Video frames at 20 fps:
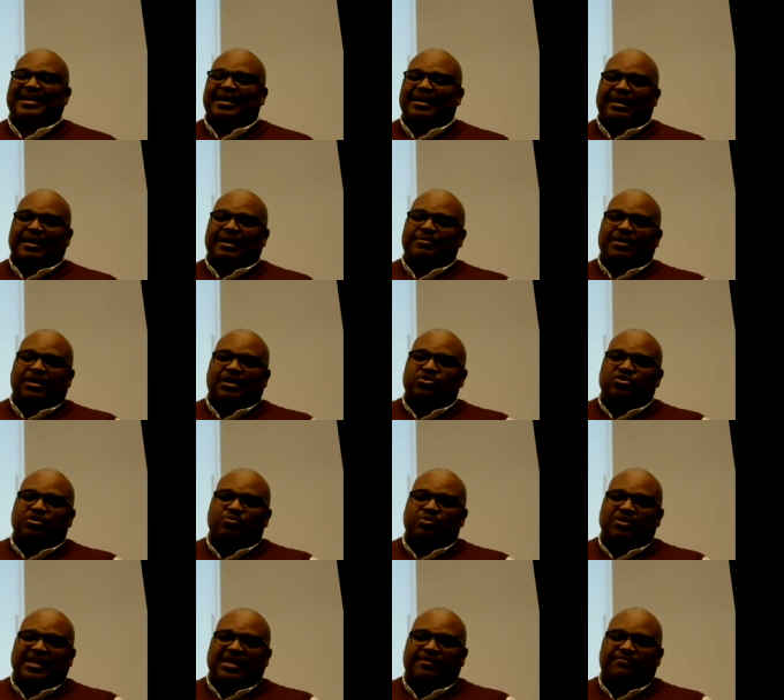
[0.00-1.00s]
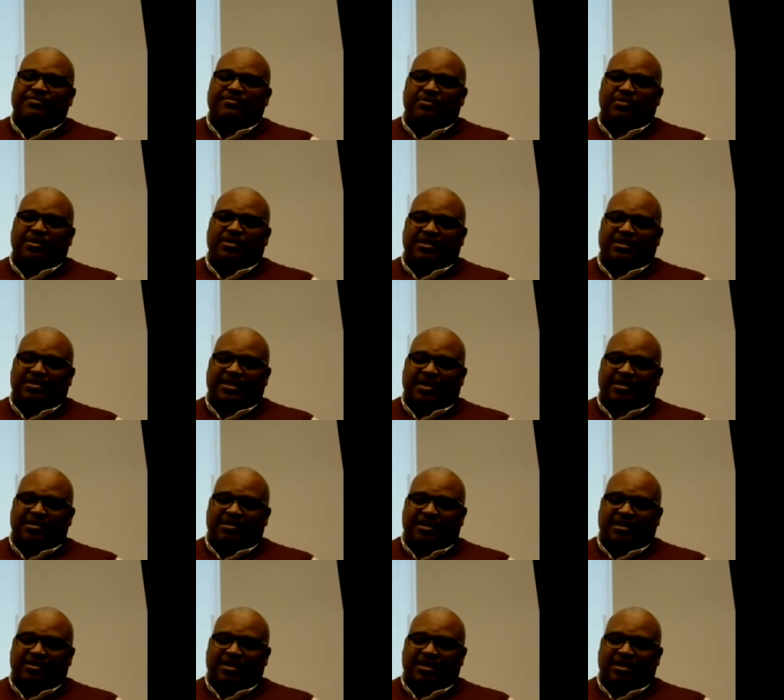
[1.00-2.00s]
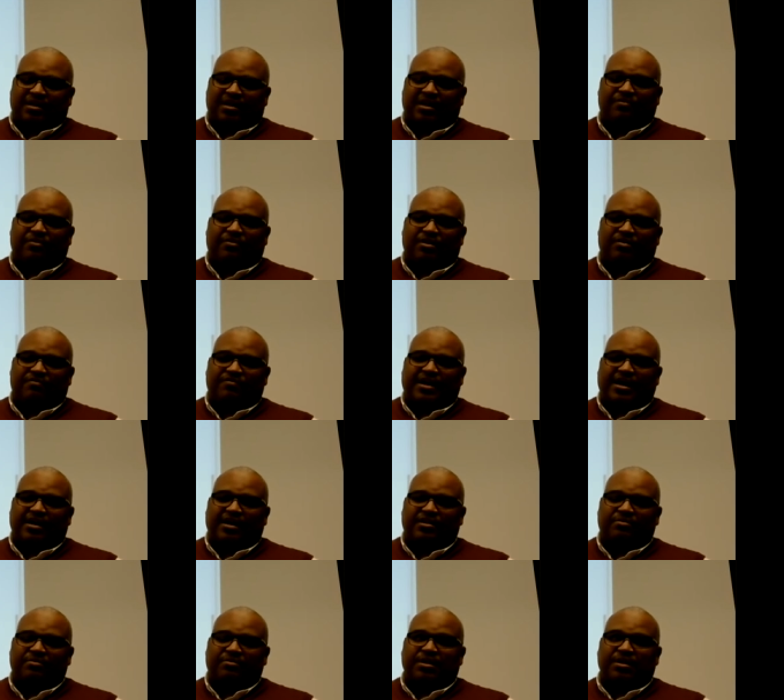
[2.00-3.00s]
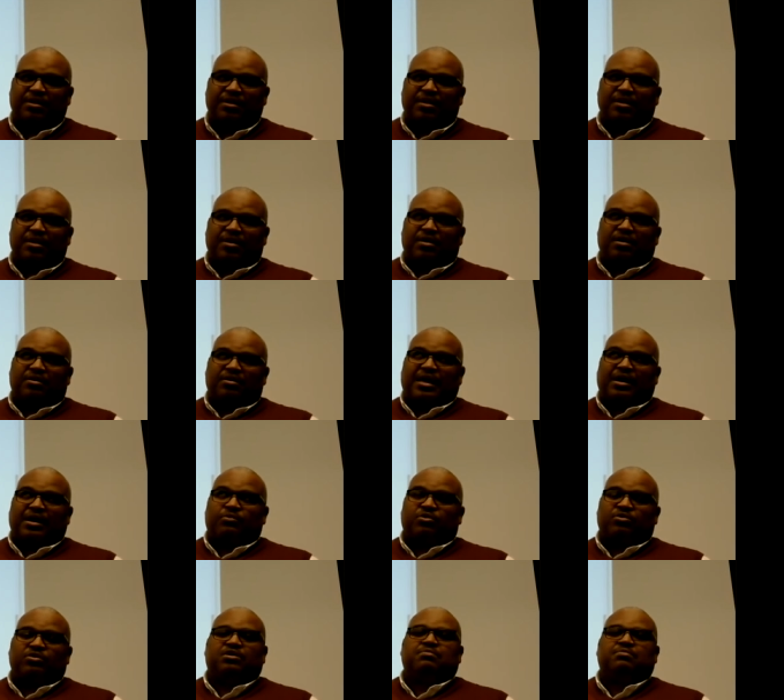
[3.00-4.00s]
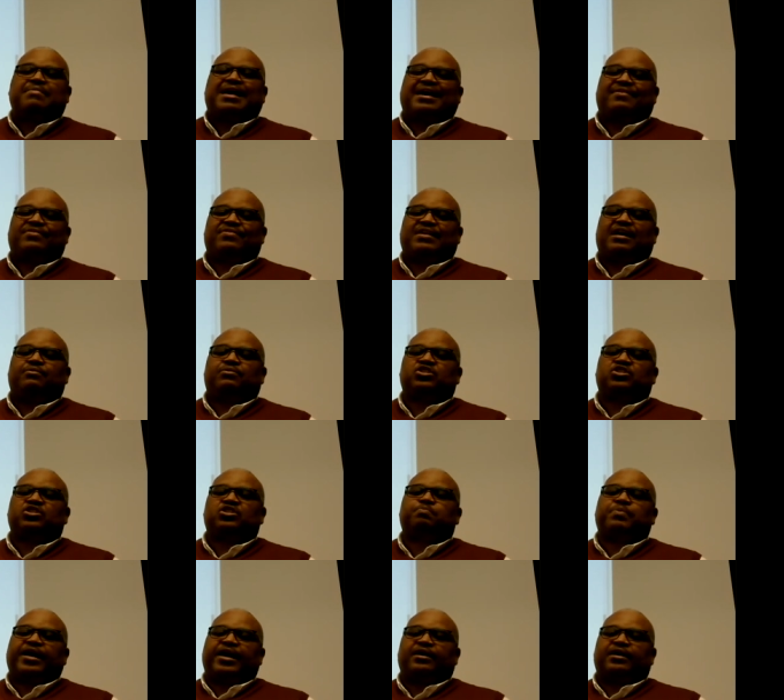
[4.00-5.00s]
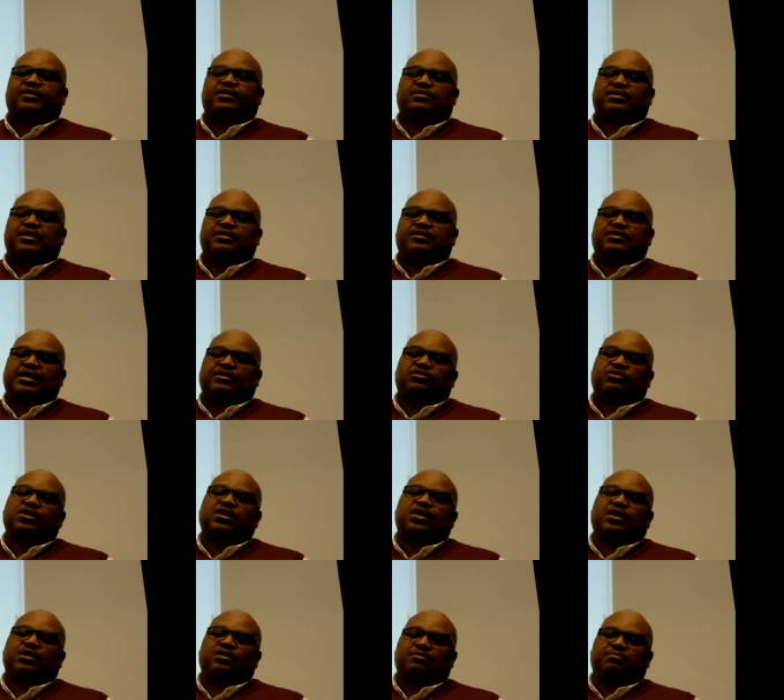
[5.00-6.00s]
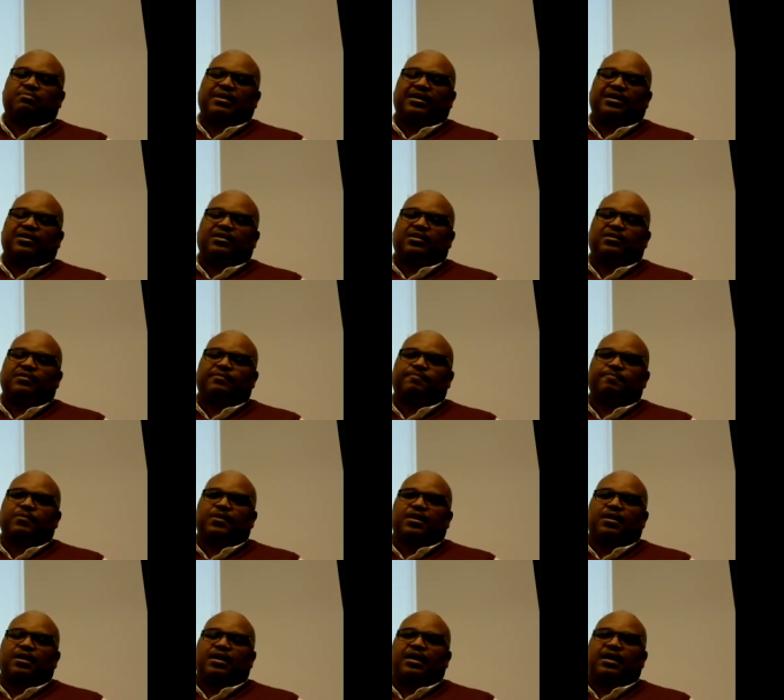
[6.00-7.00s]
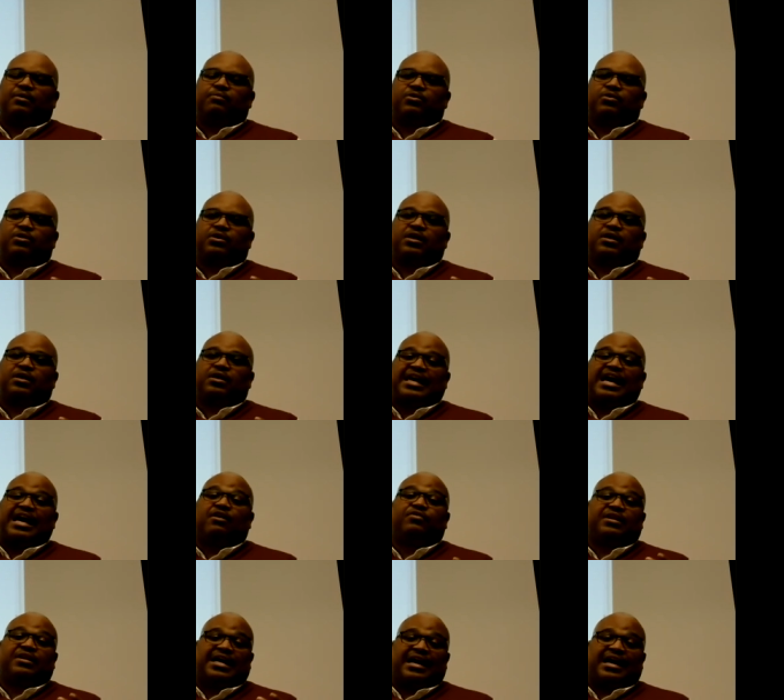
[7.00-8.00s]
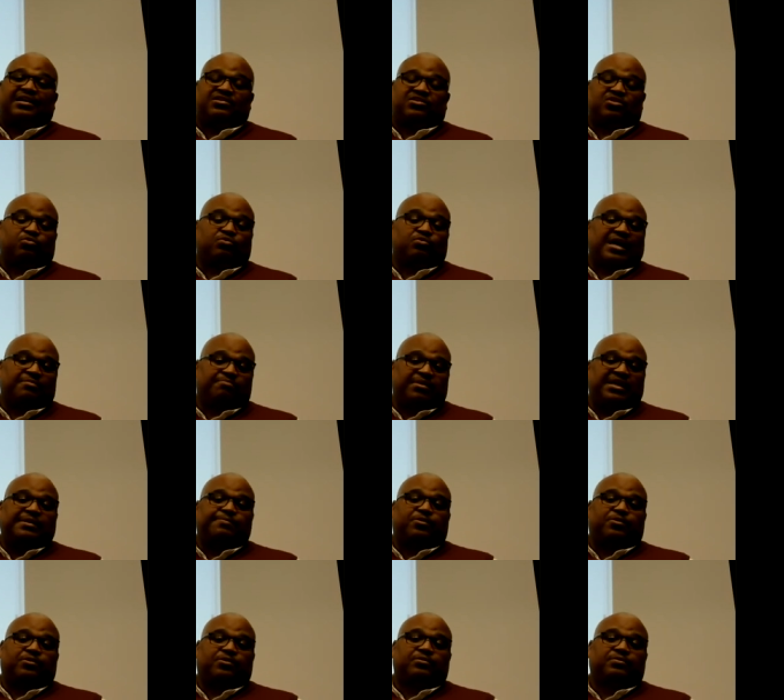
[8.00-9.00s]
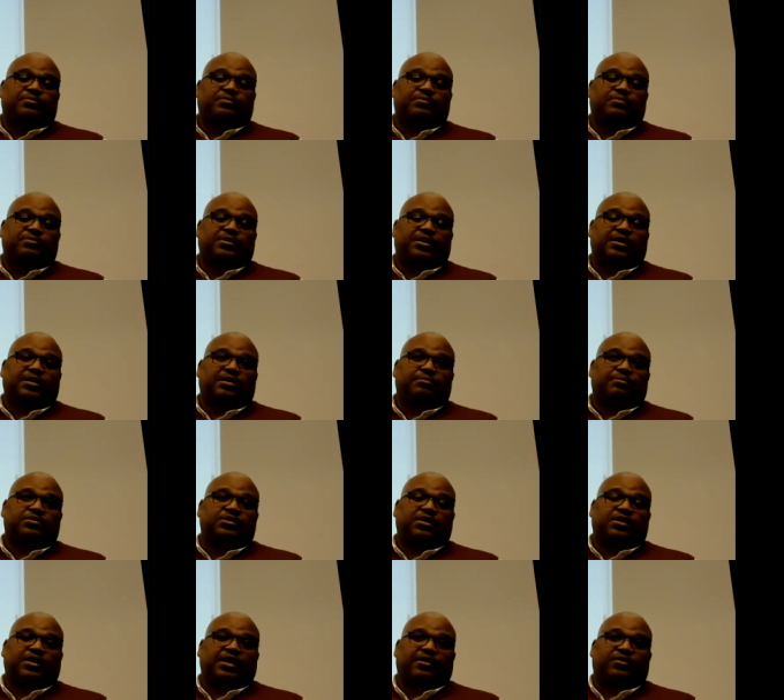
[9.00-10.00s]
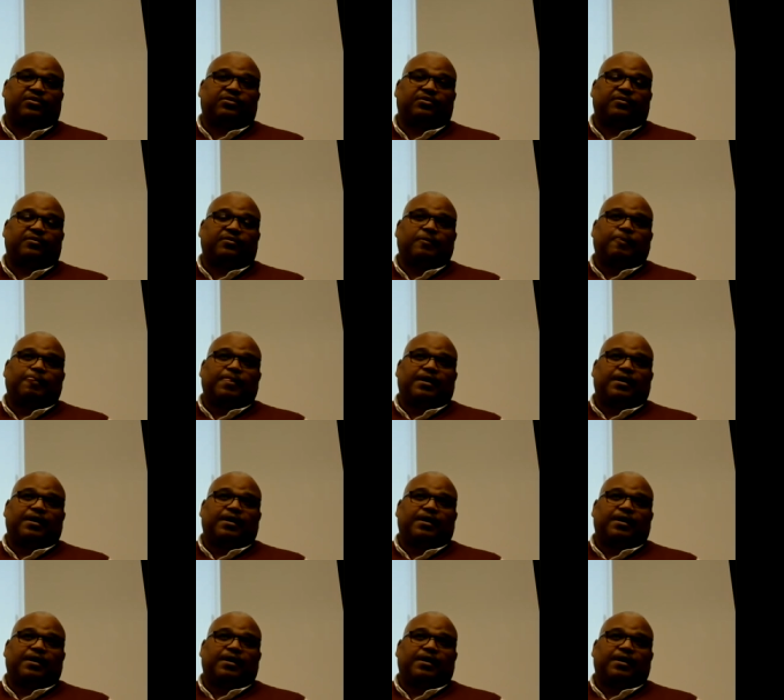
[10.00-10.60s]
I'm not sure we have anyone at that level, that value, that will demand that respect that Dr. King demanded, and can galvanize the right people together.